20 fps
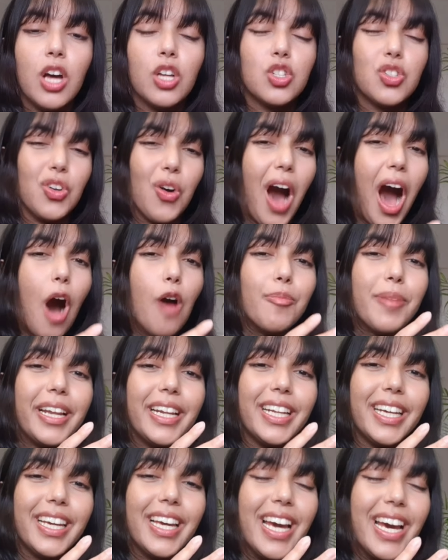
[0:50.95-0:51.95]
to how
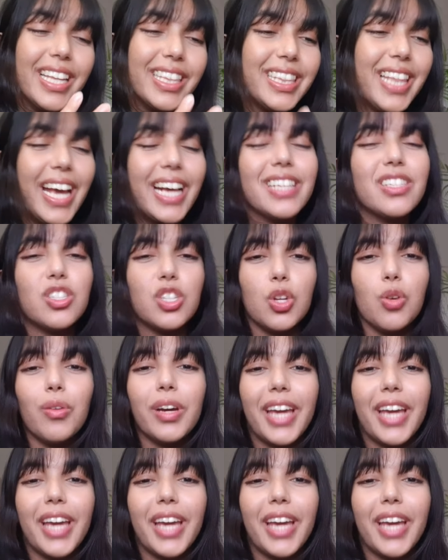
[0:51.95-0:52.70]
many things you